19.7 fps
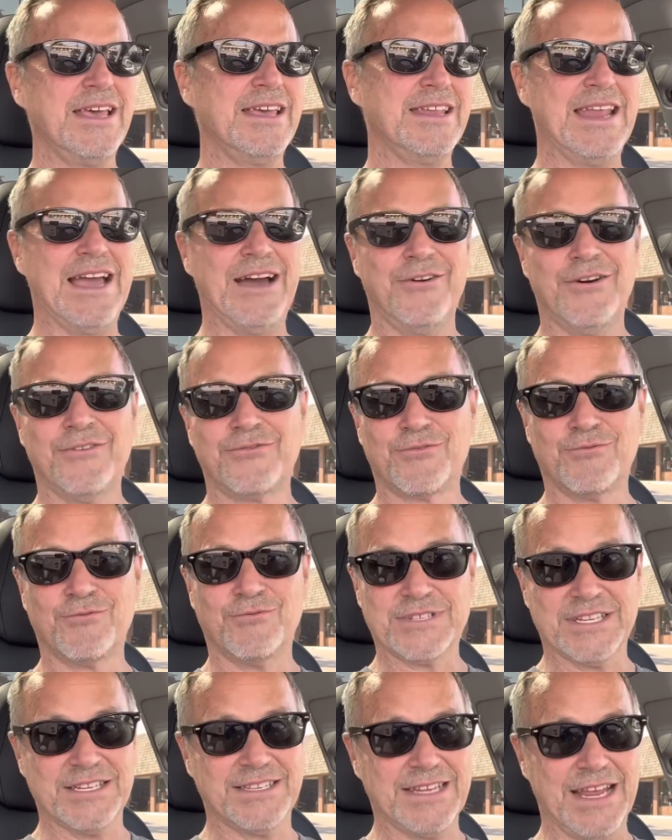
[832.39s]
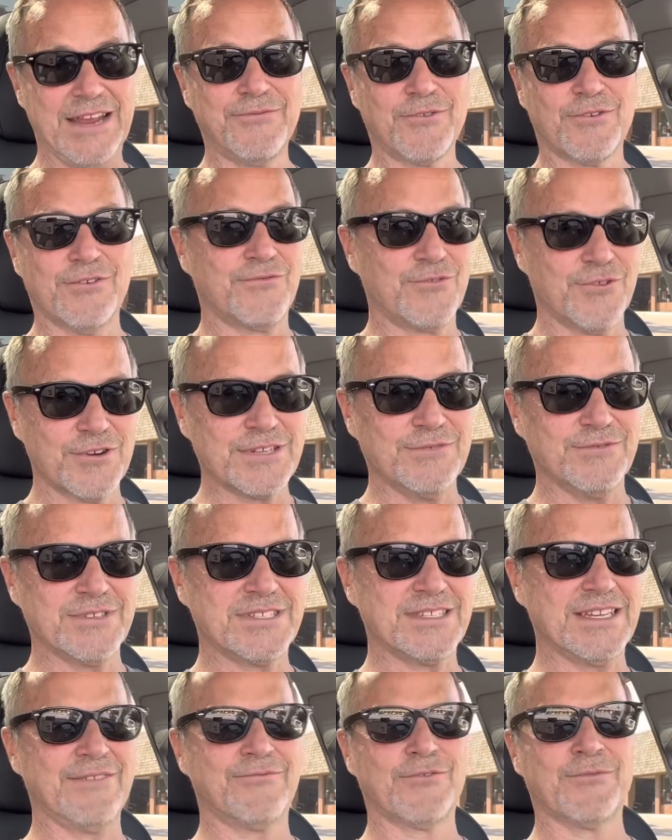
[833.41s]
Now, of course, was it safer? Of course it
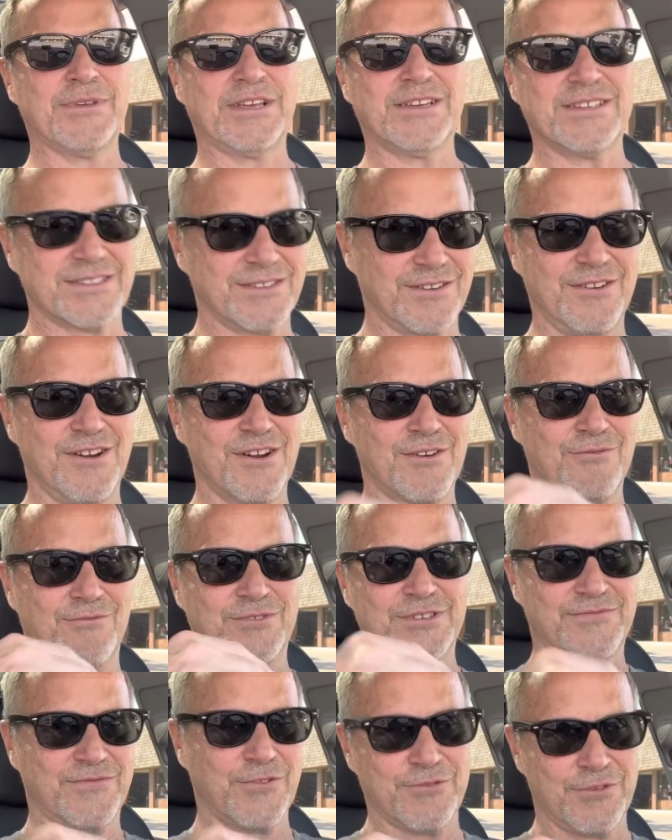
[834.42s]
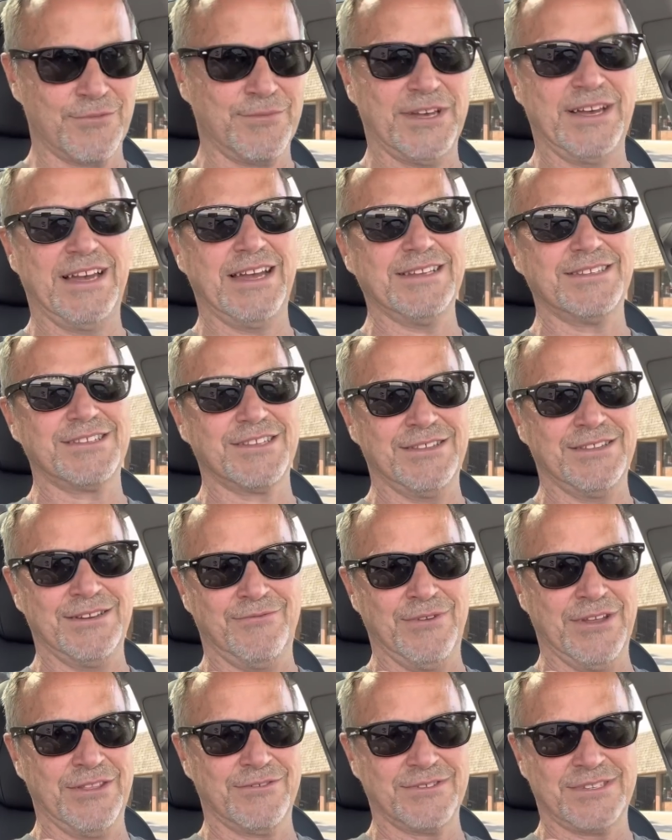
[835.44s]
was safer because the car was further behind so that
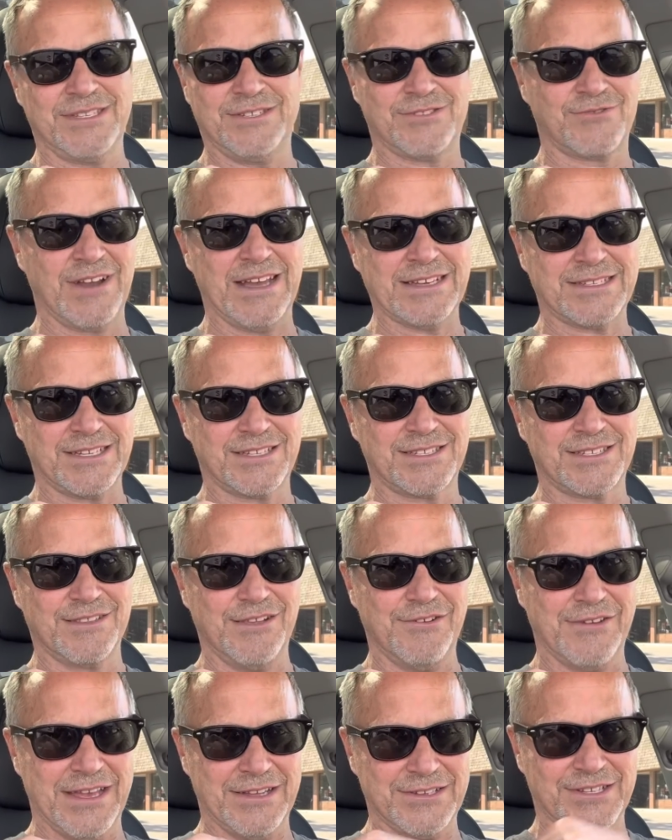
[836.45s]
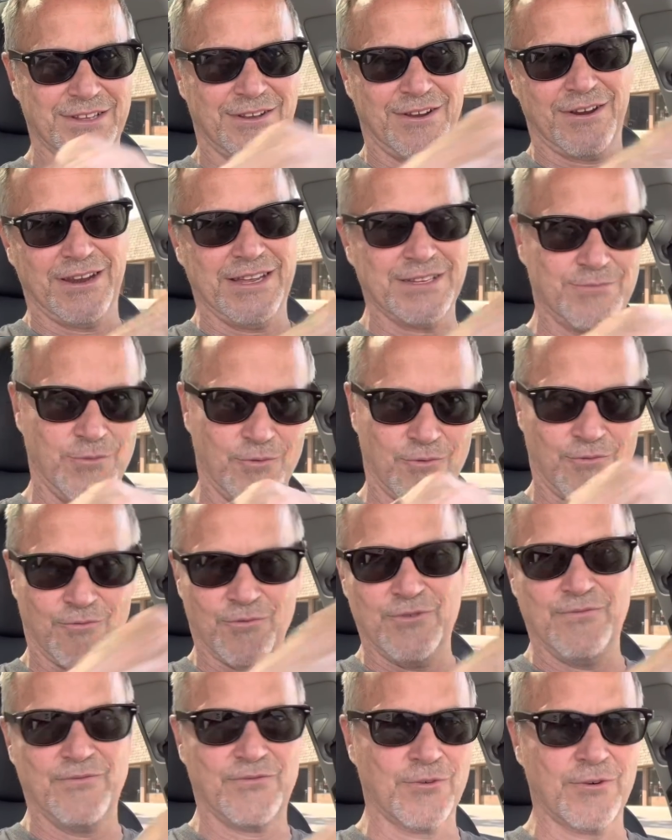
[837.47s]
when there's these drastic slowdowns, the car has more
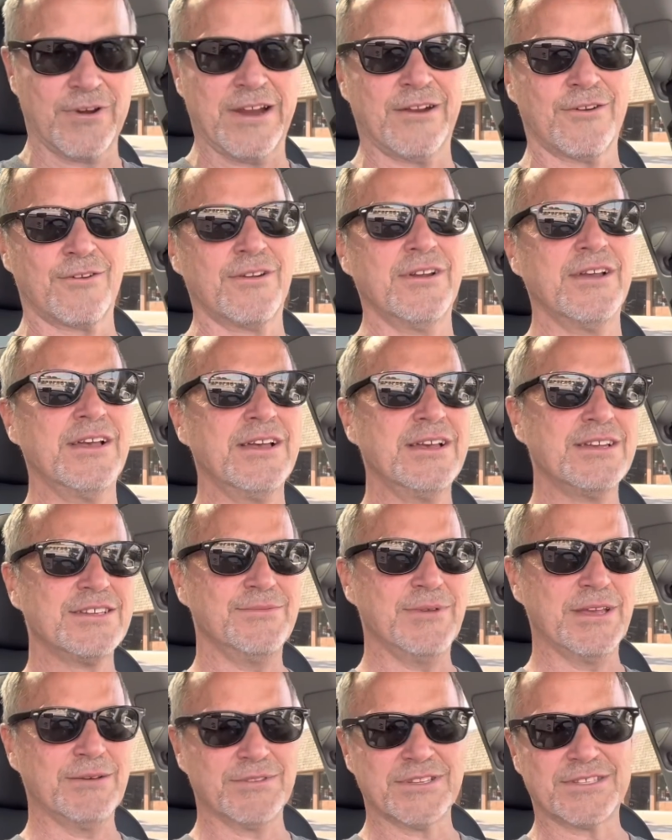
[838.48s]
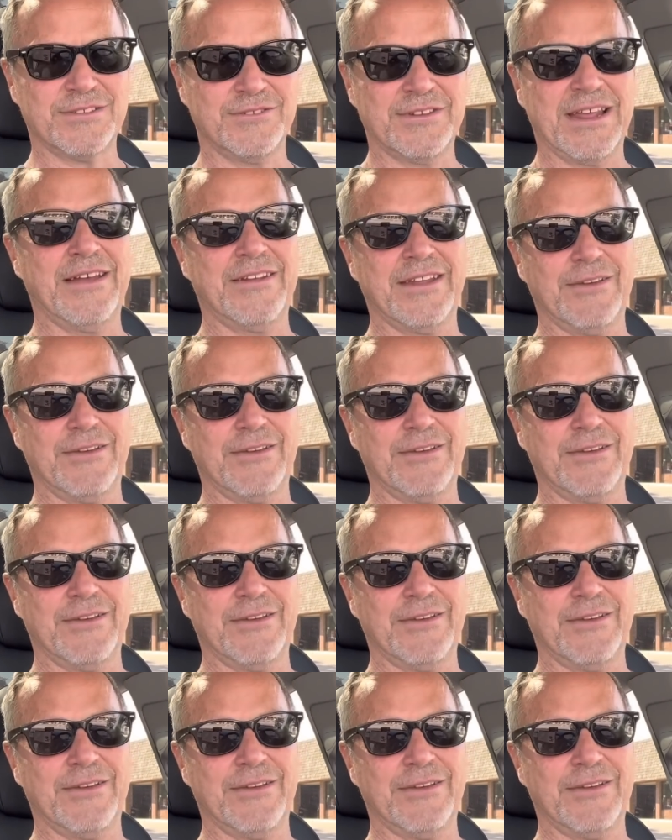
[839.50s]
room for error to be able to slow down,